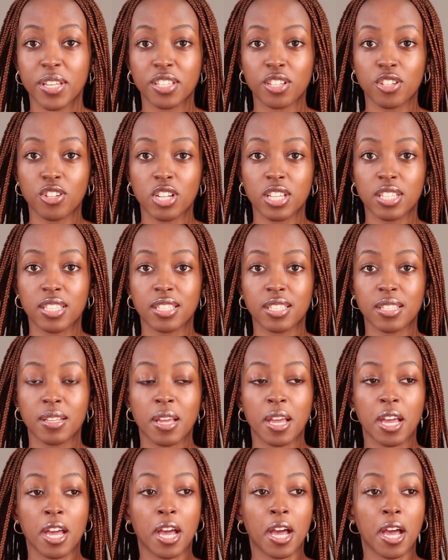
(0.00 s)
messages.
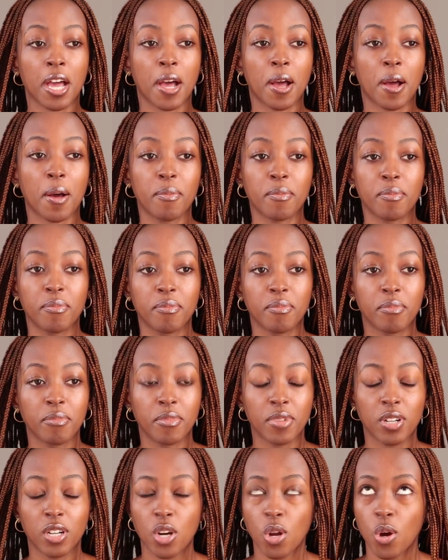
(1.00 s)

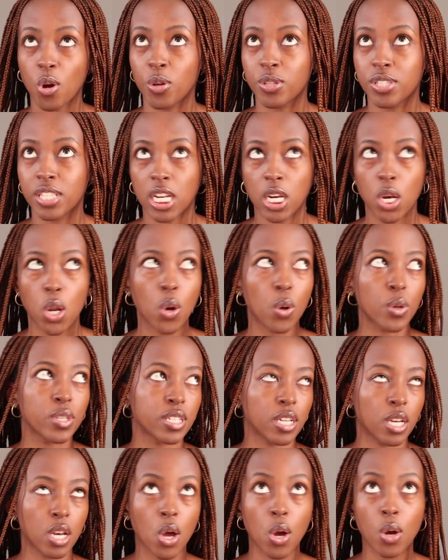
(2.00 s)
Loads and loads
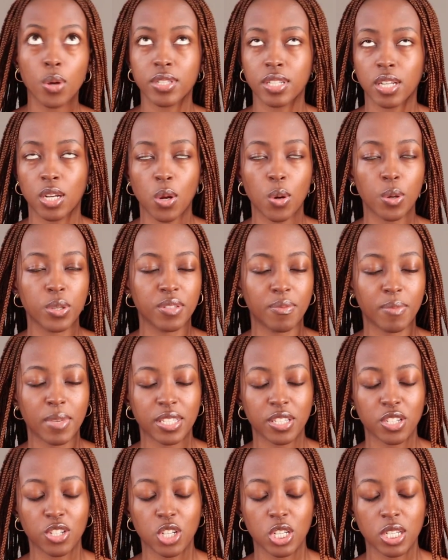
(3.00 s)
and loads and loads of
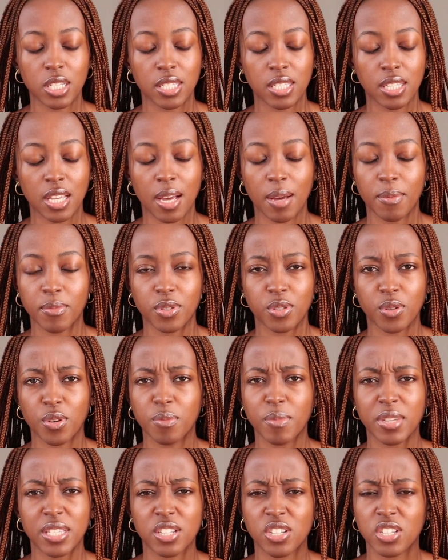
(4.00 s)
messages.
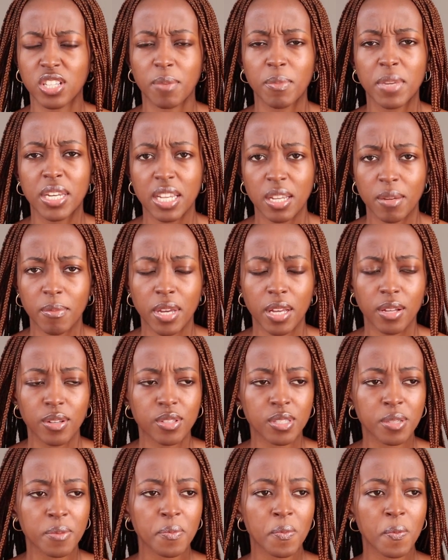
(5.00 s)
Messages, I mean
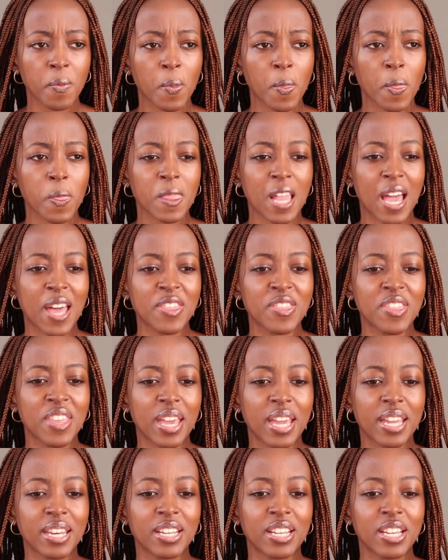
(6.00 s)
emails. And
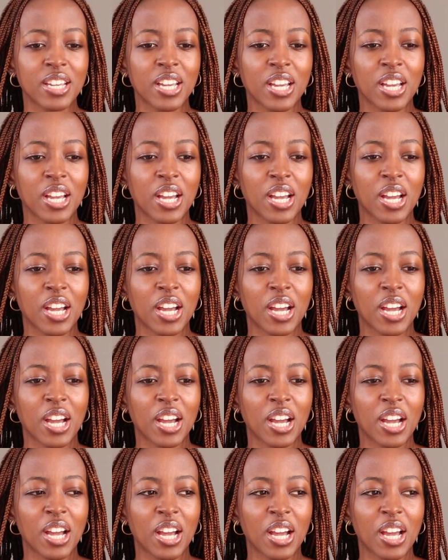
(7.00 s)
then
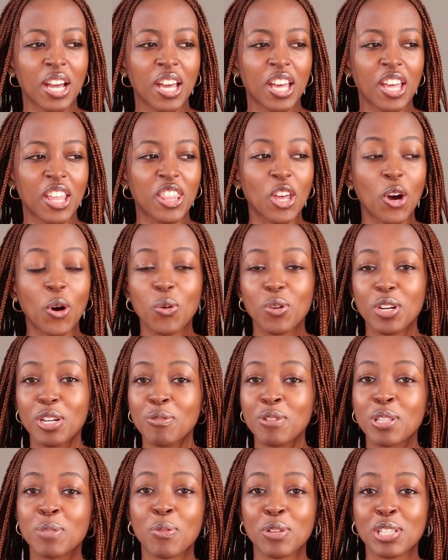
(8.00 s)
the only
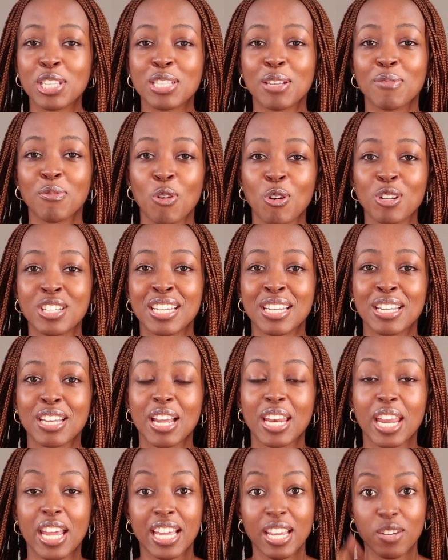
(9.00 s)
responses I've gotten,
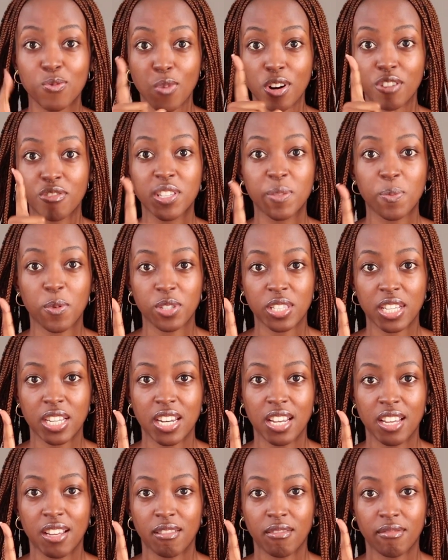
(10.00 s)
and I get one response a
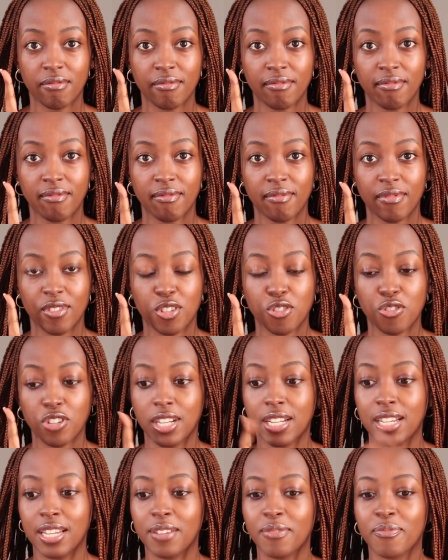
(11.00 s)
day,
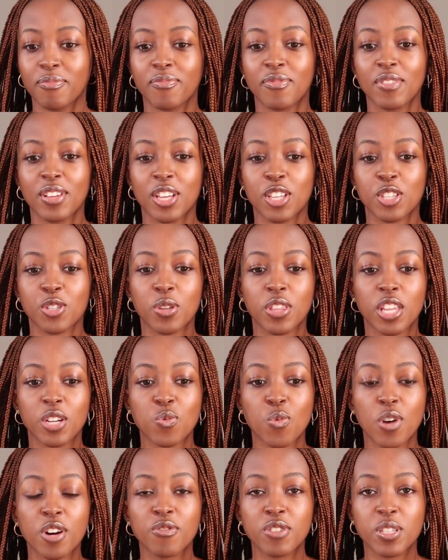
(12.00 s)
strictly. So in
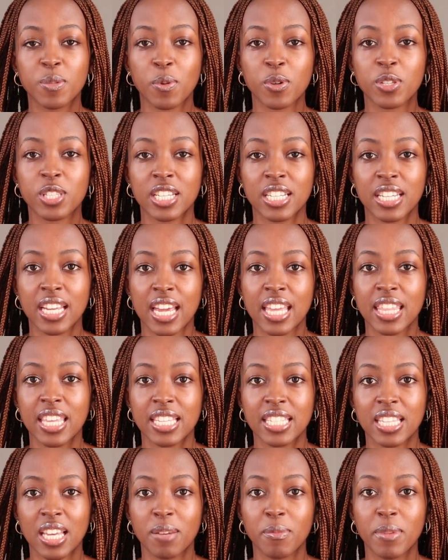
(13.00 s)
that one response a day, they
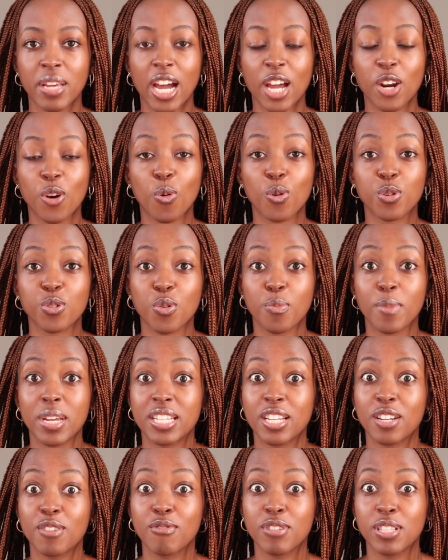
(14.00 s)
send me an
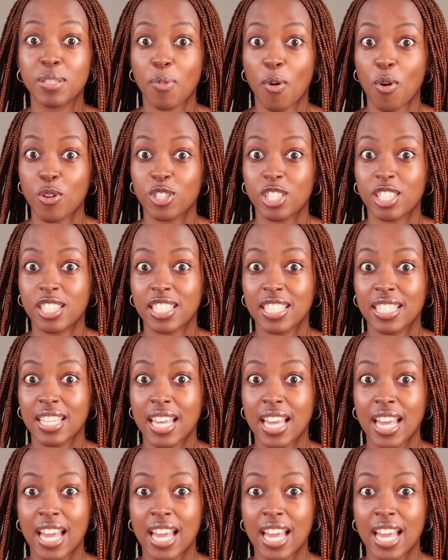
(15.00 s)
automated response.